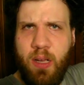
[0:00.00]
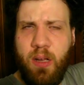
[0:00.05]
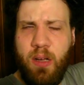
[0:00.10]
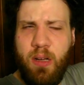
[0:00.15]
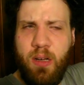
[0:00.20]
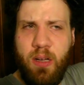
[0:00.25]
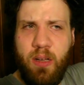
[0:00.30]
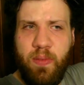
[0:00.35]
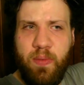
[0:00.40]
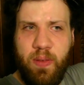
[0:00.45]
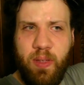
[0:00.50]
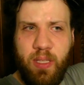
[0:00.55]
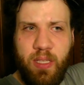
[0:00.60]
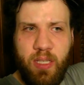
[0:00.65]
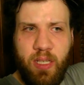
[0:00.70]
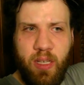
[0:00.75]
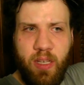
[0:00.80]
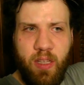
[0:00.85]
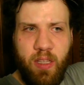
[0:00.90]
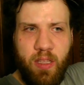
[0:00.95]
know if it's
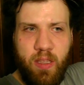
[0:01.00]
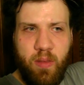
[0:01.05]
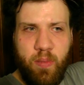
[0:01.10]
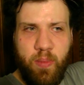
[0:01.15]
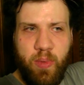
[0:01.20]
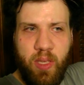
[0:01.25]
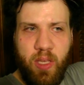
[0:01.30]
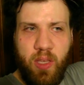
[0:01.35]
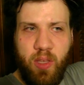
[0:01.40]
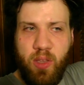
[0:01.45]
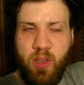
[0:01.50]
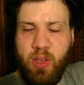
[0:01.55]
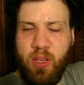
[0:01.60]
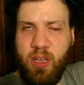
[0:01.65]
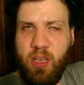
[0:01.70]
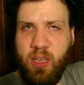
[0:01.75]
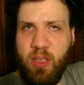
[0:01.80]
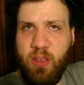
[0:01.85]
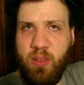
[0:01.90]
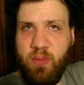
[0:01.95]
going to be
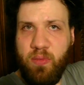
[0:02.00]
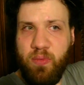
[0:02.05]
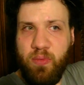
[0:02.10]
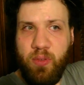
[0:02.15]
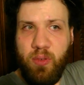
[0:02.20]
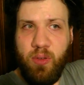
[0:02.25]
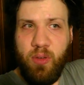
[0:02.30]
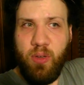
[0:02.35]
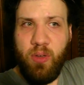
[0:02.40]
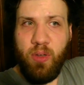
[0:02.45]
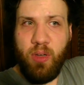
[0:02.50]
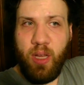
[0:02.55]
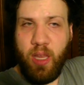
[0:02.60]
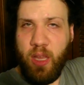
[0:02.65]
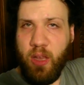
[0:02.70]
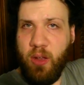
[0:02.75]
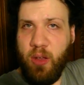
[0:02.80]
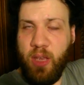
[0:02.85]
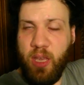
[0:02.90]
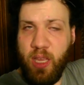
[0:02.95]
good for
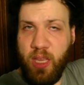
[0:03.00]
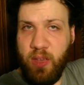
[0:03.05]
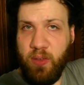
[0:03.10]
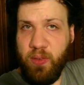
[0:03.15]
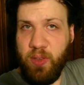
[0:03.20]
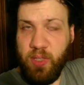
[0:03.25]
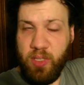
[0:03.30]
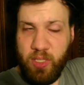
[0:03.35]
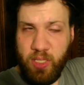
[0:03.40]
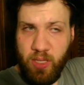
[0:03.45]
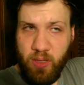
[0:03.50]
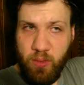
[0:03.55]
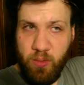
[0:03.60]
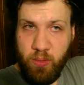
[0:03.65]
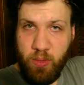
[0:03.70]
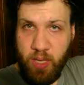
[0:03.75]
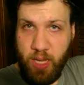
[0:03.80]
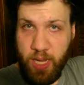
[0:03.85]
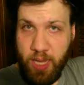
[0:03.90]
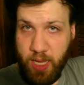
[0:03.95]
carrying every
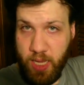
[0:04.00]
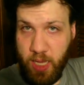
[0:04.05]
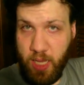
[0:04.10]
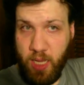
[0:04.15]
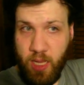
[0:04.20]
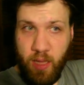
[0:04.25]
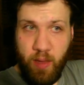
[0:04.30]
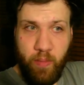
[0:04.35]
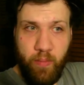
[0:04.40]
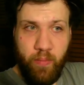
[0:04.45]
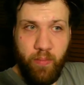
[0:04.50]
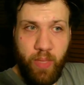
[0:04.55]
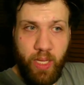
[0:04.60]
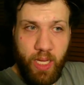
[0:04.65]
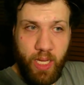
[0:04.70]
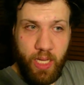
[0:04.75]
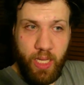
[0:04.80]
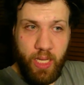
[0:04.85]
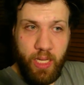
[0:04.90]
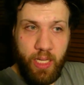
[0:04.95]
single day
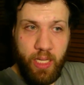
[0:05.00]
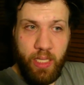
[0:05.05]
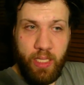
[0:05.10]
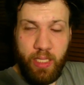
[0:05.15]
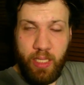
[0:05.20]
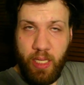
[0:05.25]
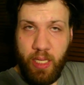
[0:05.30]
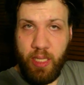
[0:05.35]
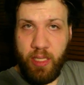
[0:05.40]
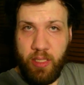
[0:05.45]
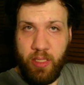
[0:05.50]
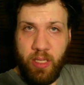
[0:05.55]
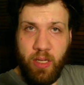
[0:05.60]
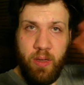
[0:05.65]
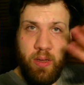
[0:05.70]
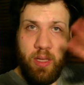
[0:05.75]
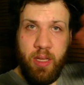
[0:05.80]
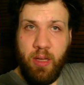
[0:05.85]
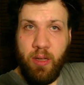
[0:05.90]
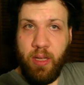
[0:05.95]
because in
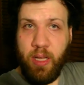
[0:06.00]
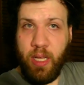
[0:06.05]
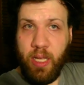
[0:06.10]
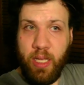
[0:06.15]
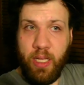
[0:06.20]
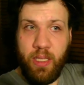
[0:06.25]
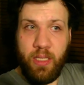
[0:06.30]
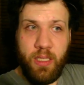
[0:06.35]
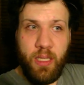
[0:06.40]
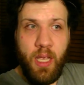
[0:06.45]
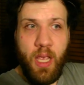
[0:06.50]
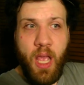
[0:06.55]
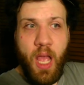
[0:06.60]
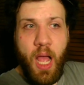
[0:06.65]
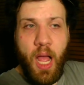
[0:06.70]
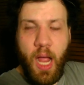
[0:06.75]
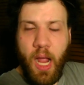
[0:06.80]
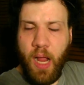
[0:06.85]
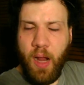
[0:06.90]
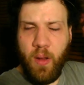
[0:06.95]
certain areas,
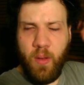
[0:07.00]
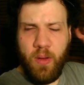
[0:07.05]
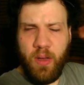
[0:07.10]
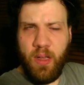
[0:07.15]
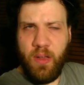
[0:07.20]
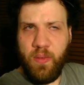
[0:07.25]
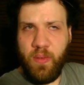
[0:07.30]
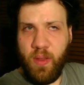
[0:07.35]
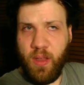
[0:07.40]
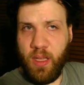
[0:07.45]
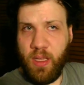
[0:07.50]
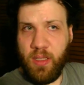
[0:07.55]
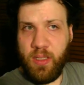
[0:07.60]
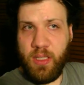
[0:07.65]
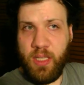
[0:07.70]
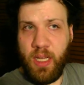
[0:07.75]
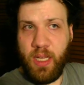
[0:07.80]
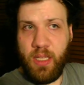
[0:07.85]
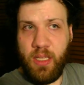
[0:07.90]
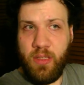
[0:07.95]
I don't know if you can
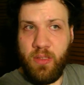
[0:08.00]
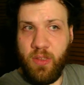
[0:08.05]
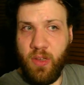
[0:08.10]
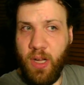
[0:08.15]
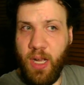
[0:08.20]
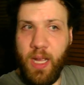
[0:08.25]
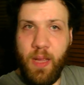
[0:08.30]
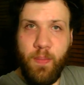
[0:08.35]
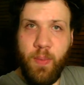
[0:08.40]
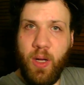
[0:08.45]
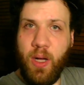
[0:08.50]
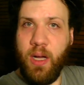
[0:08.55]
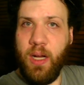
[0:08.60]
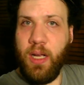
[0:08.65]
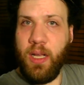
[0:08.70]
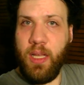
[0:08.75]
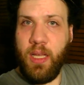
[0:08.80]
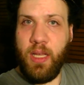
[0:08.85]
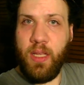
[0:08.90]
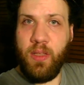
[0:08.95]
stick the
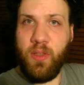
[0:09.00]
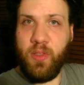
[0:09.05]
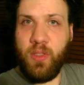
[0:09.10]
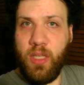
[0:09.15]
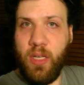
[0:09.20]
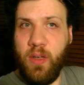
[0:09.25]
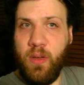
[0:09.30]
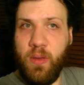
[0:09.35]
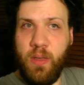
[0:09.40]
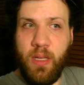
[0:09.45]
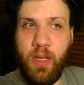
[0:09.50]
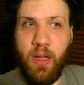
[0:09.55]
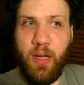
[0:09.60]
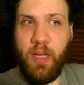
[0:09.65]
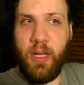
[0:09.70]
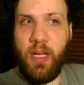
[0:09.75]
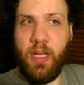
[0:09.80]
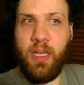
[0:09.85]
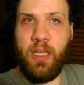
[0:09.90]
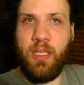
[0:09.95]
tripod in certain
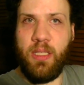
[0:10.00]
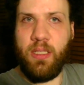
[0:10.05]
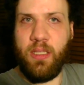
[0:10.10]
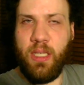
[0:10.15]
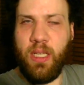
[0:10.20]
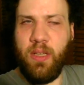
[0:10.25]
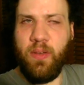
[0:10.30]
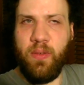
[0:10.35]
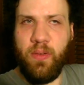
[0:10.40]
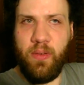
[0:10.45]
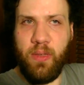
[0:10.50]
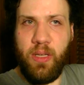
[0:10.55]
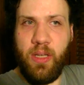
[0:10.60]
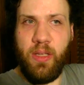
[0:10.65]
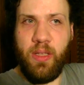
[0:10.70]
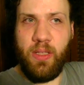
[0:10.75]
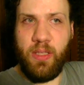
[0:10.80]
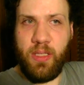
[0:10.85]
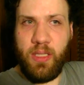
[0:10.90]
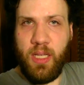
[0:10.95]
areas of
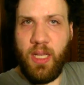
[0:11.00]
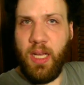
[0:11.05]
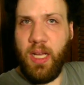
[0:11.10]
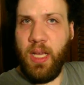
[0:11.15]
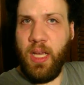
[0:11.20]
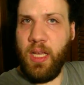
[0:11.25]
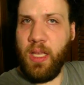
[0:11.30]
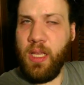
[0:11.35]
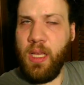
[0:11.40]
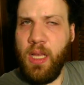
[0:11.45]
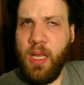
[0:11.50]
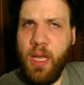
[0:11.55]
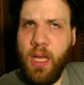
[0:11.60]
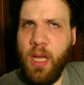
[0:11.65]
where the site